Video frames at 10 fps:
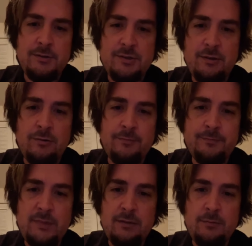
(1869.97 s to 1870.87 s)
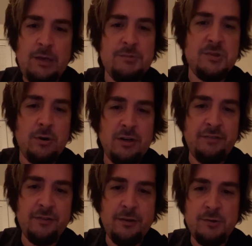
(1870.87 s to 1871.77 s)
So um, I'm
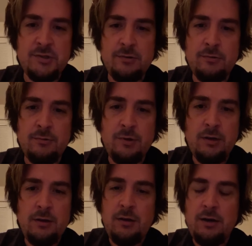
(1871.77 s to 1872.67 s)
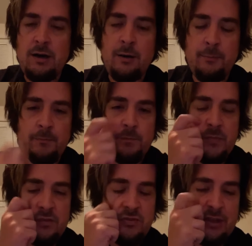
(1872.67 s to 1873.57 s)
sorry for those who um,
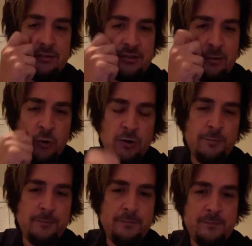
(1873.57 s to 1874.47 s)
thought that they were.